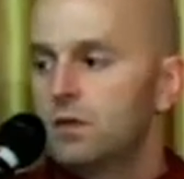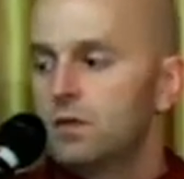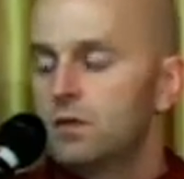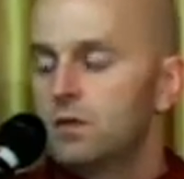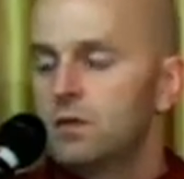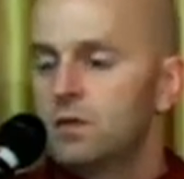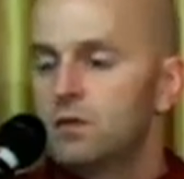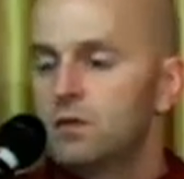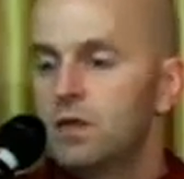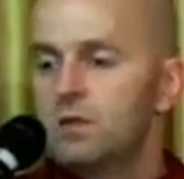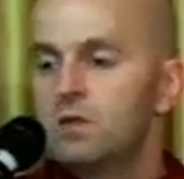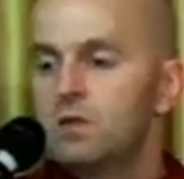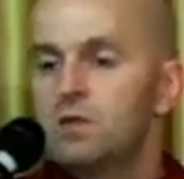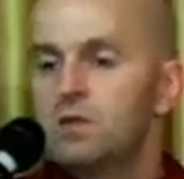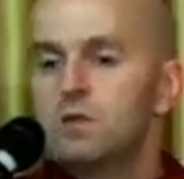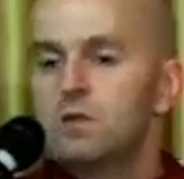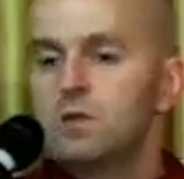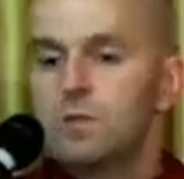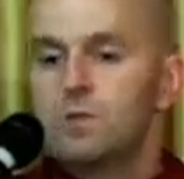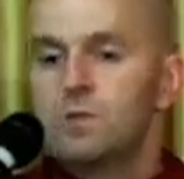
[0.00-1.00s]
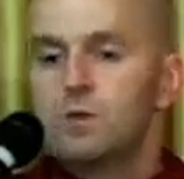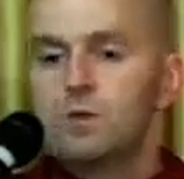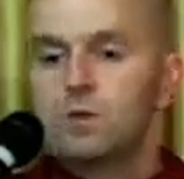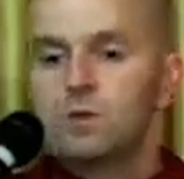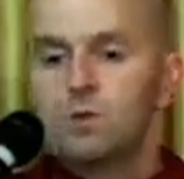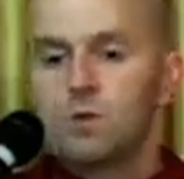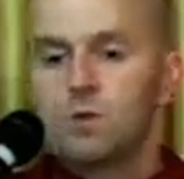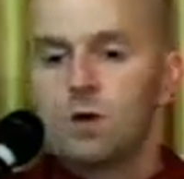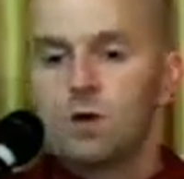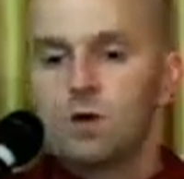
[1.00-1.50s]
The sense that
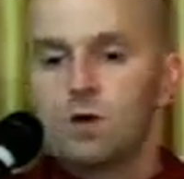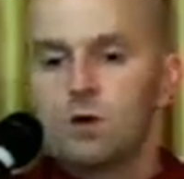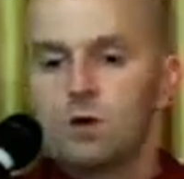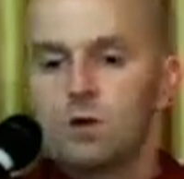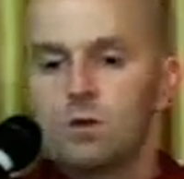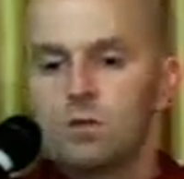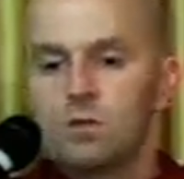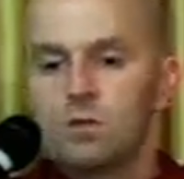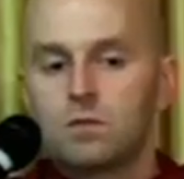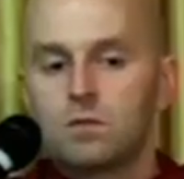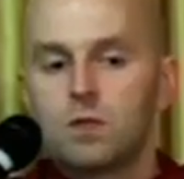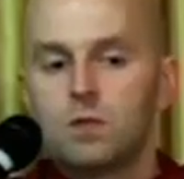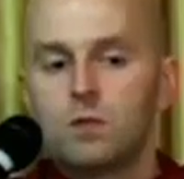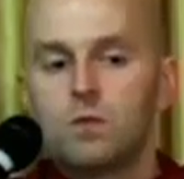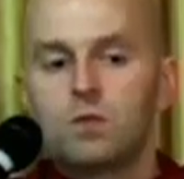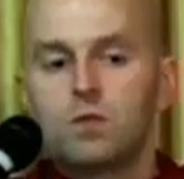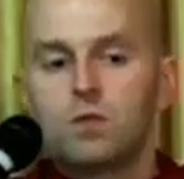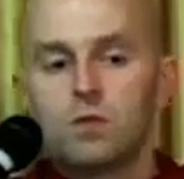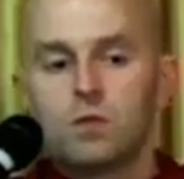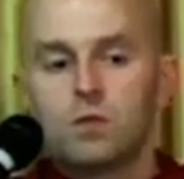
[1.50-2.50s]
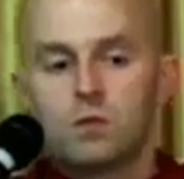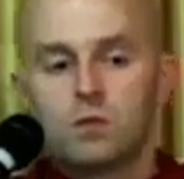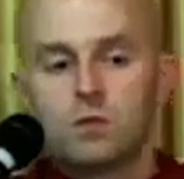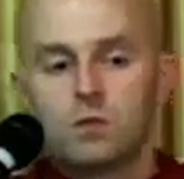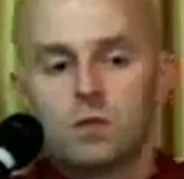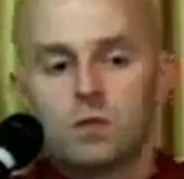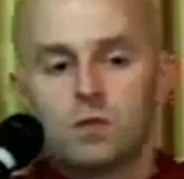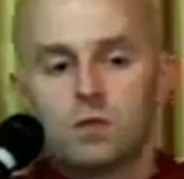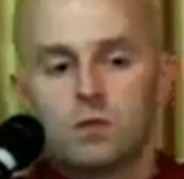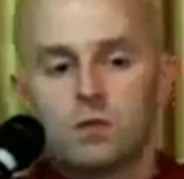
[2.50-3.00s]
something's wrong, that we shouldn't
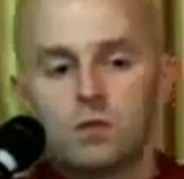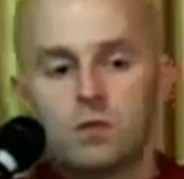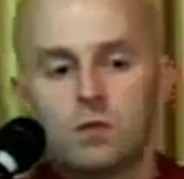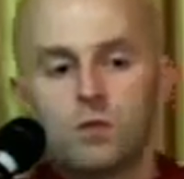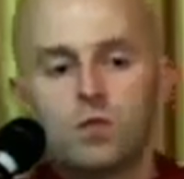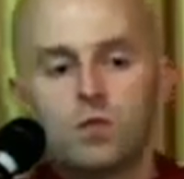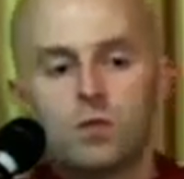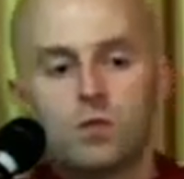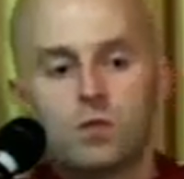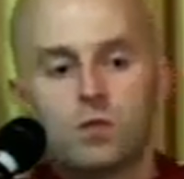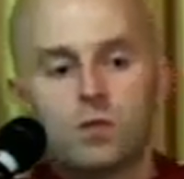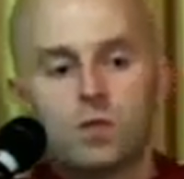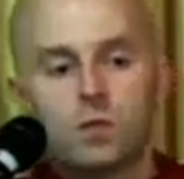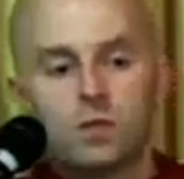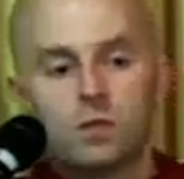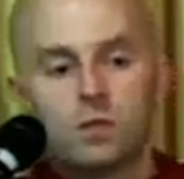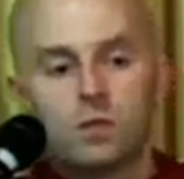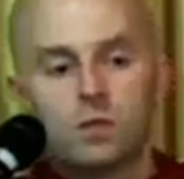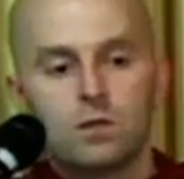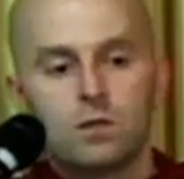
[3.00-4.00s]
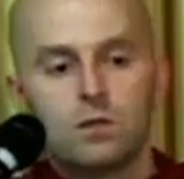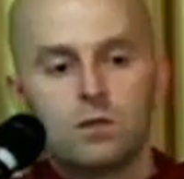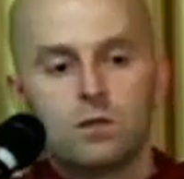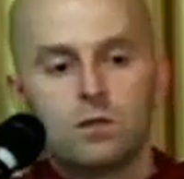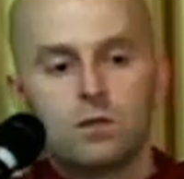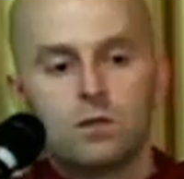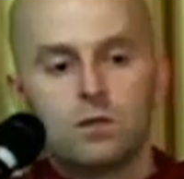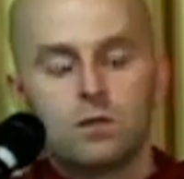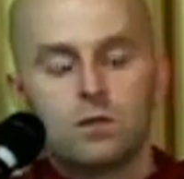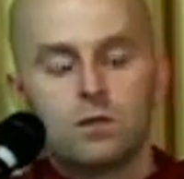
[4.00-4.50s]
steal, that we shouldn't kill,
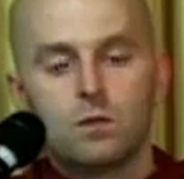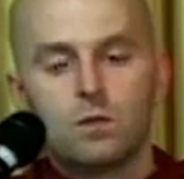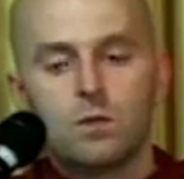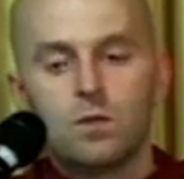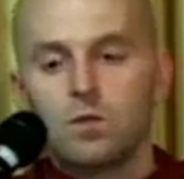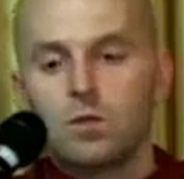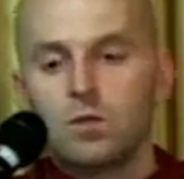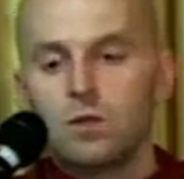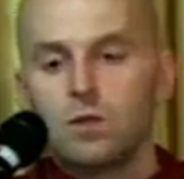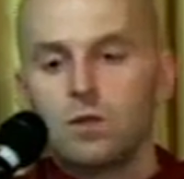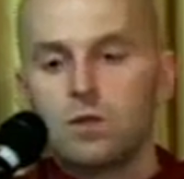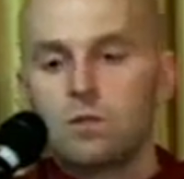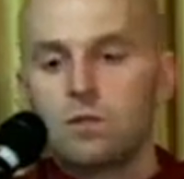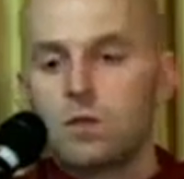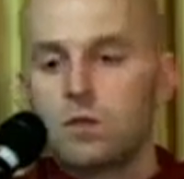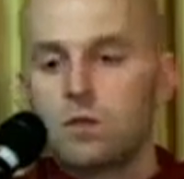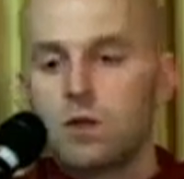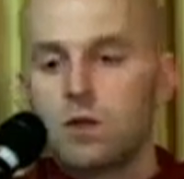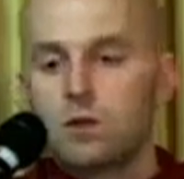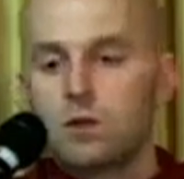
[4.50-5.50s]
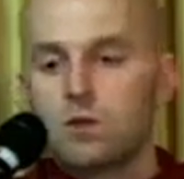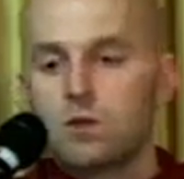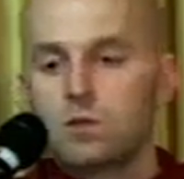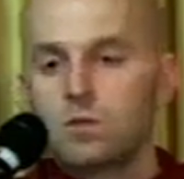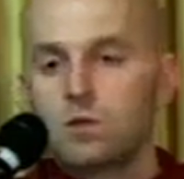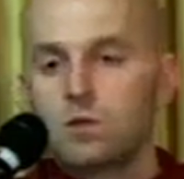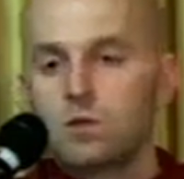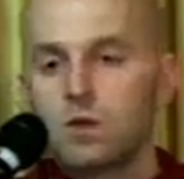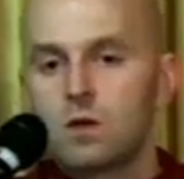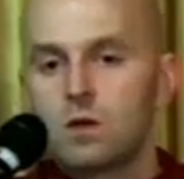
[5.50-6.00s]
that we shouldn't commit
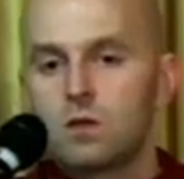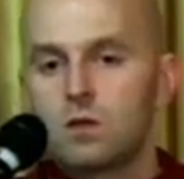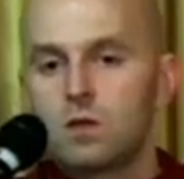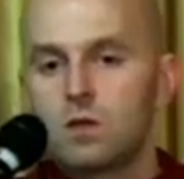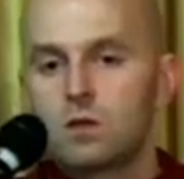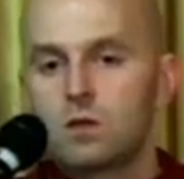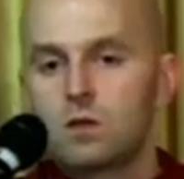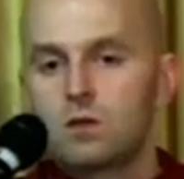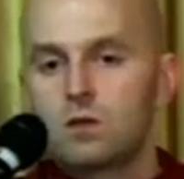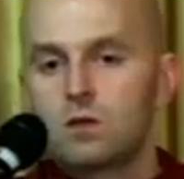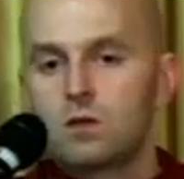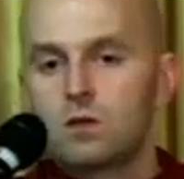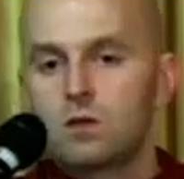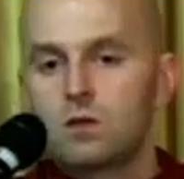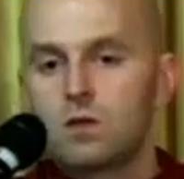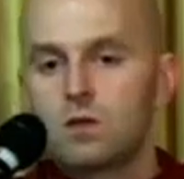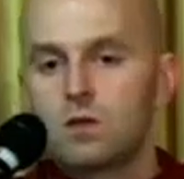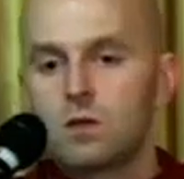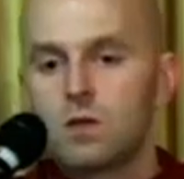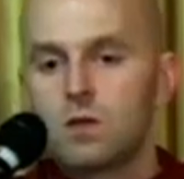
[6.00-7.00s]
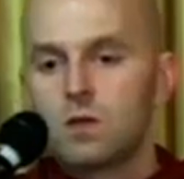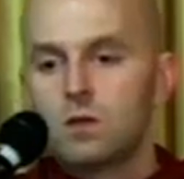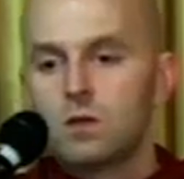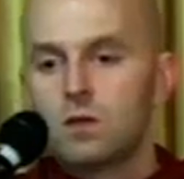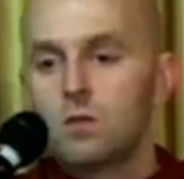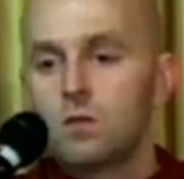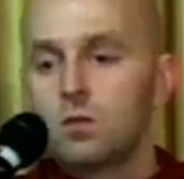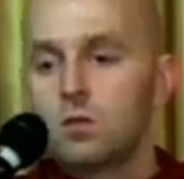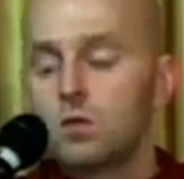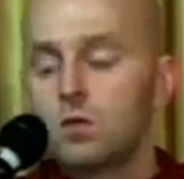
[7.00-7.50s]
sexual misconduct,
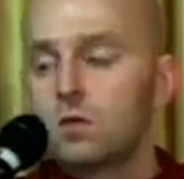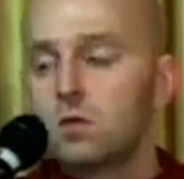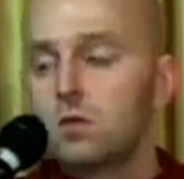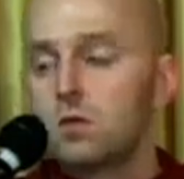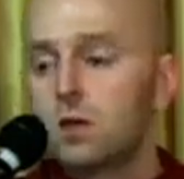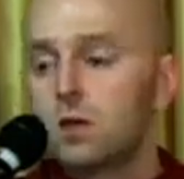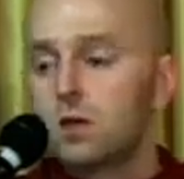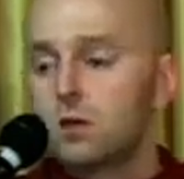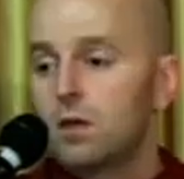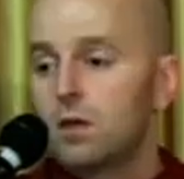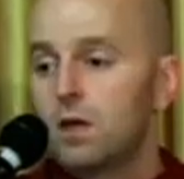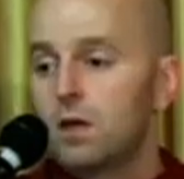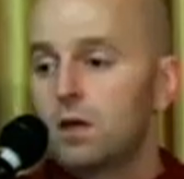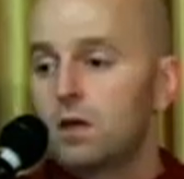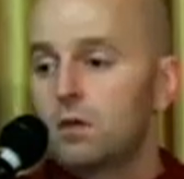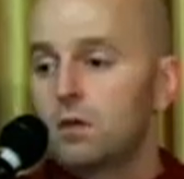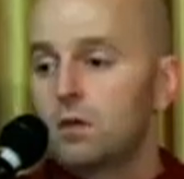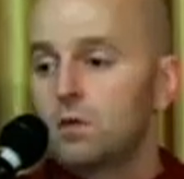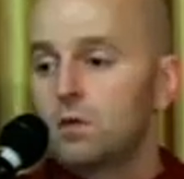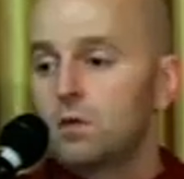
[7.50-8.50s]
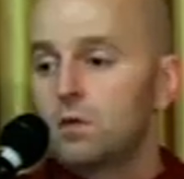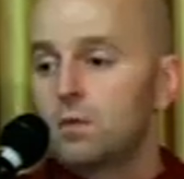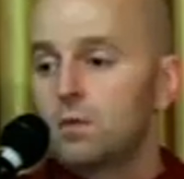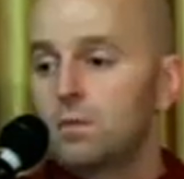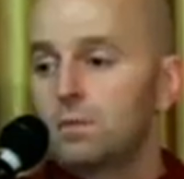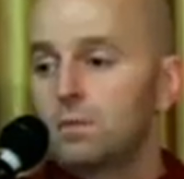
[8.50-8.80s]
that we shouldn't tell lies,